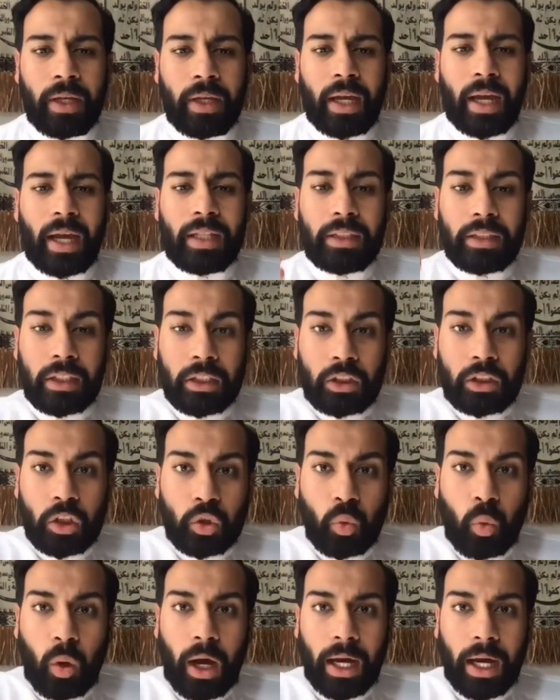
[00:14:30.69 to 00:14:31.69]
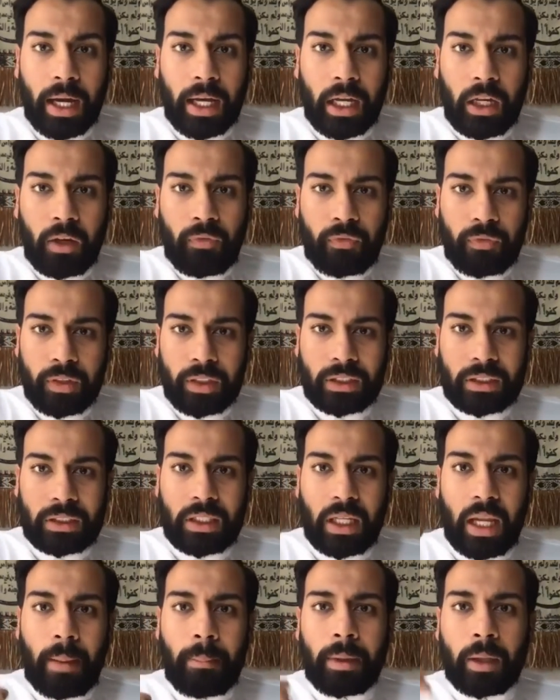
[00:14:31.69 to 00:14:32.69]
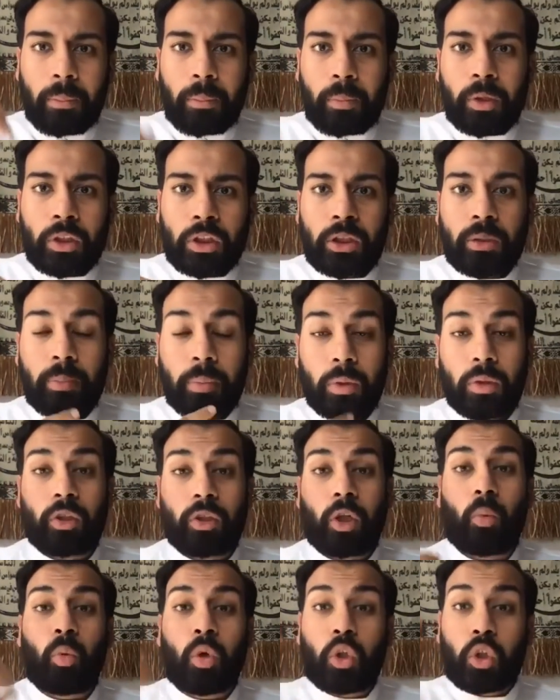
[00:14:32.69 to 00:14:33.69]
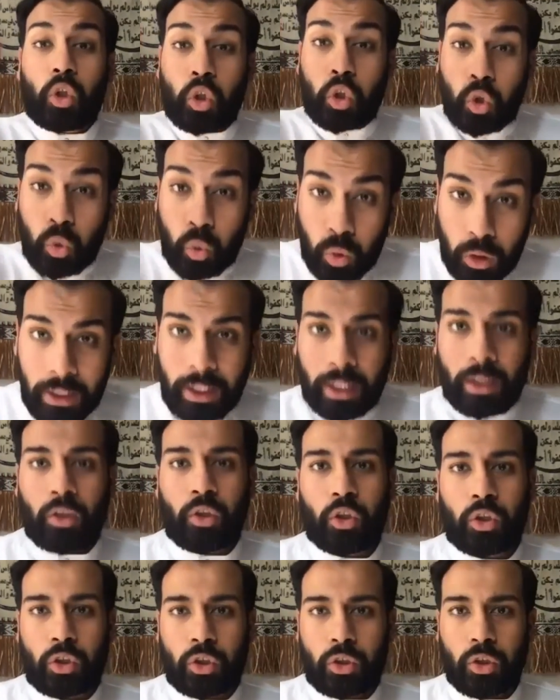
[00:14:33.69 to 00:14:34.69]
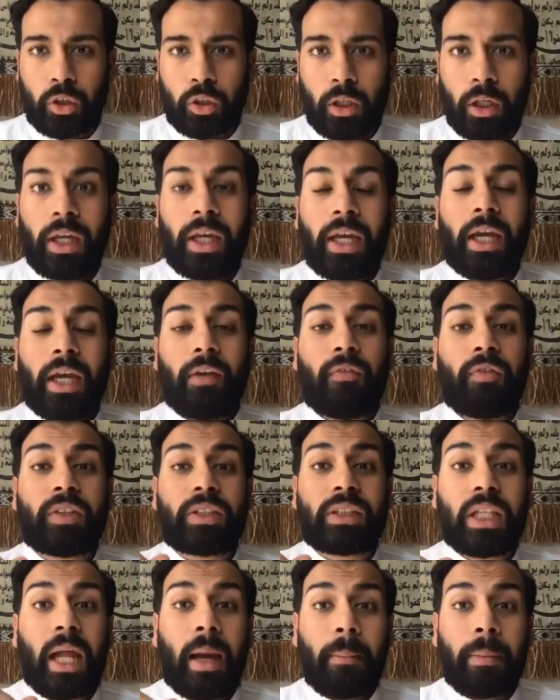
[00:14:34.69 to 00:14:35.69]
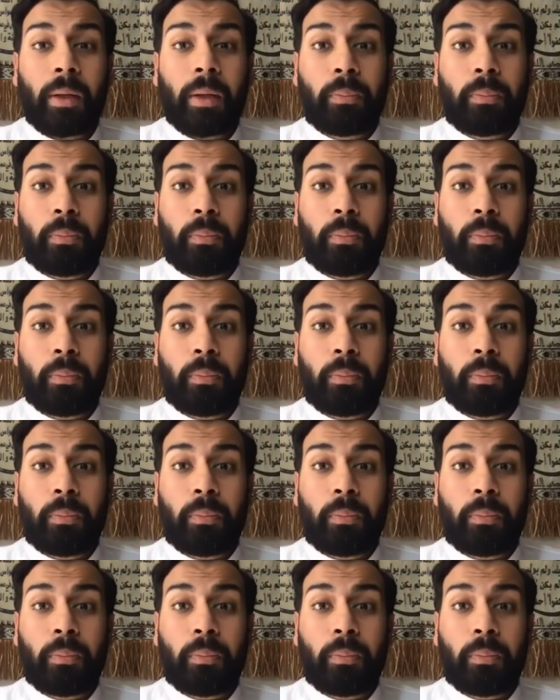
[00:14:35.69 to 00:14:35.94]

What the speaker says: And this is why, if Islamic principles were truly understood, if Islamic